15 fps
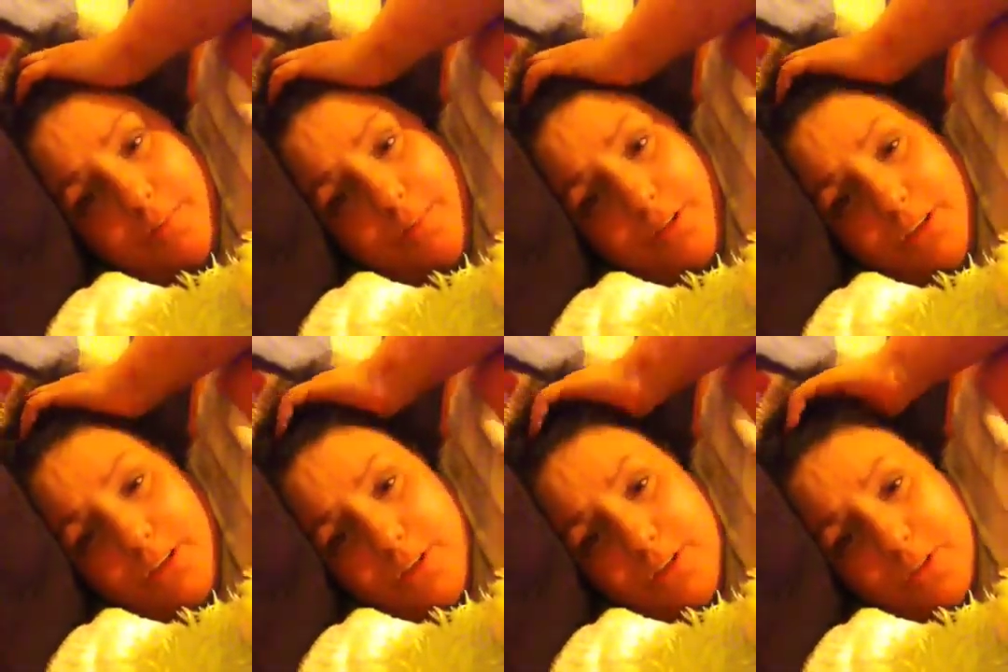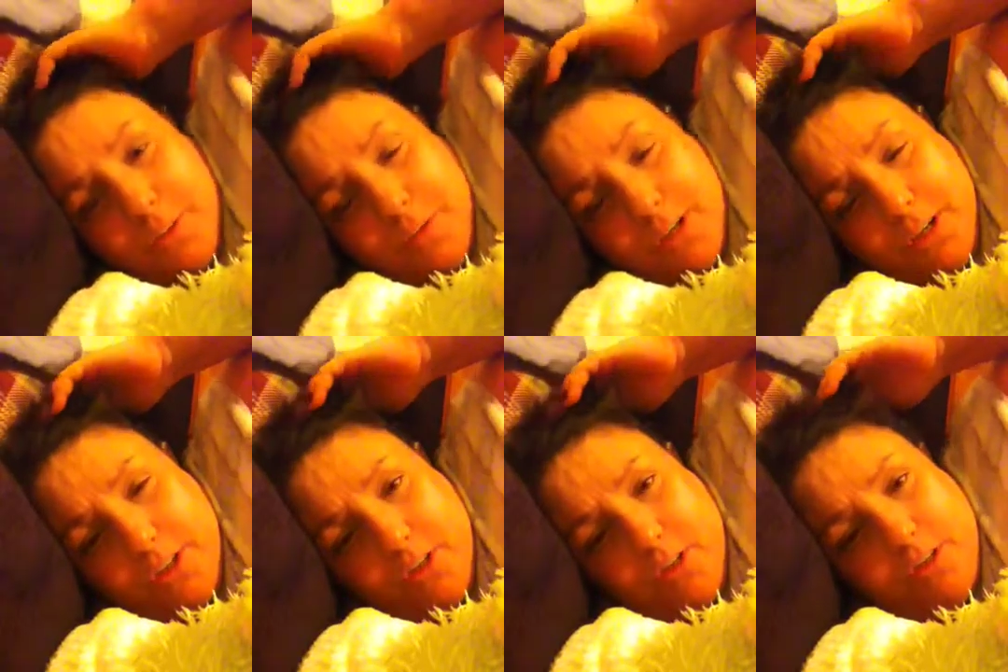been to so
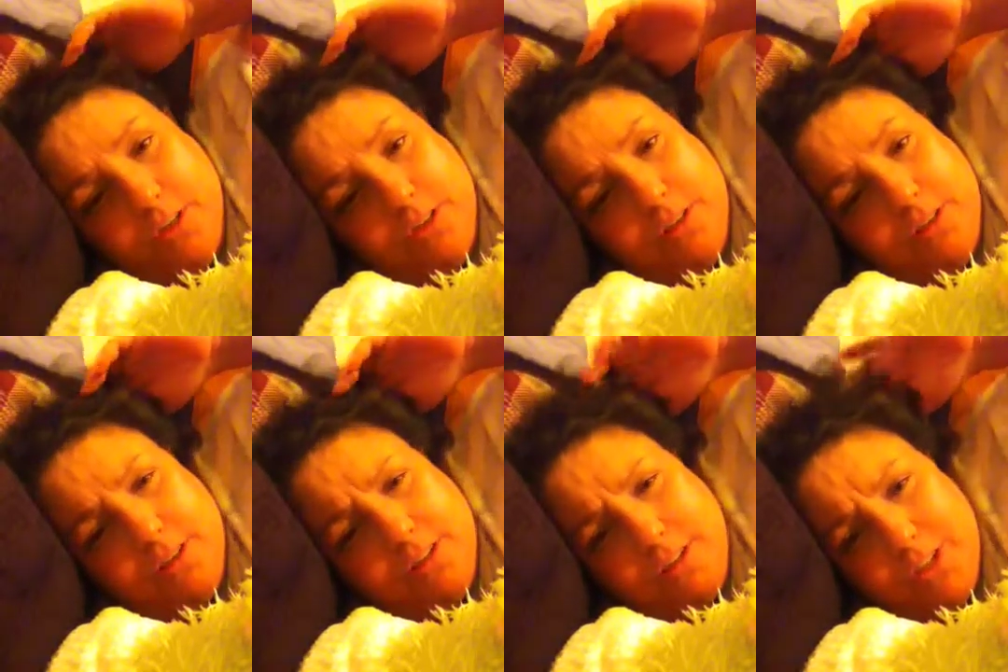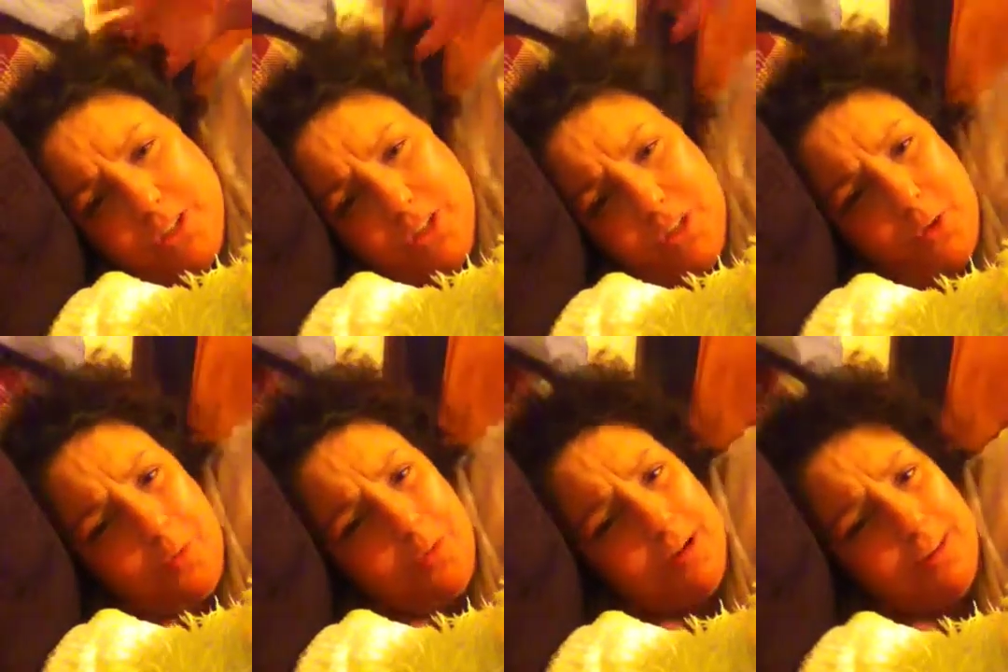many churches and done
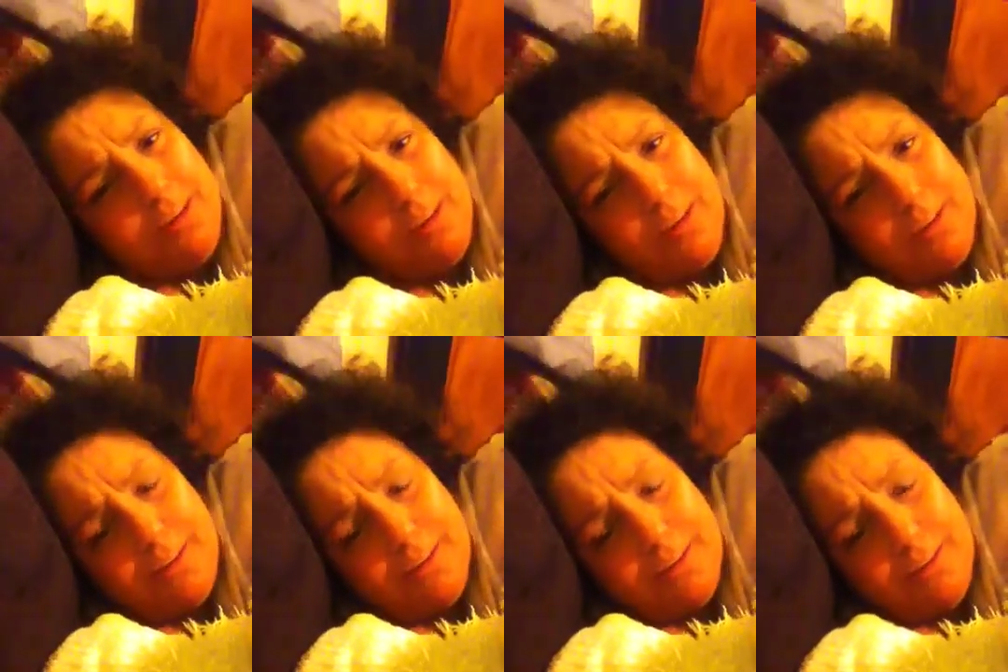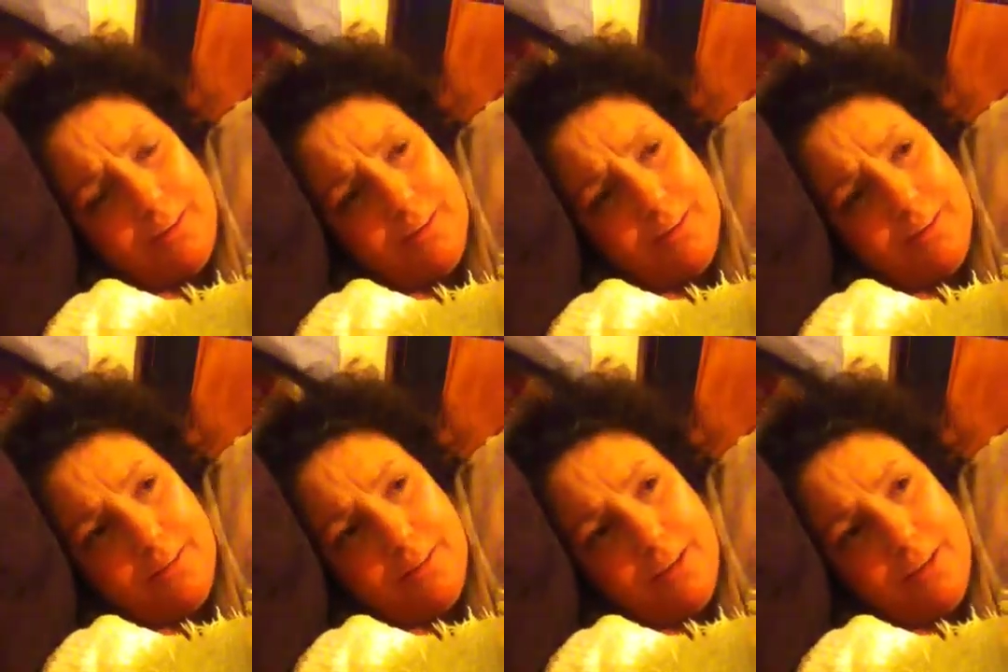so many things, and,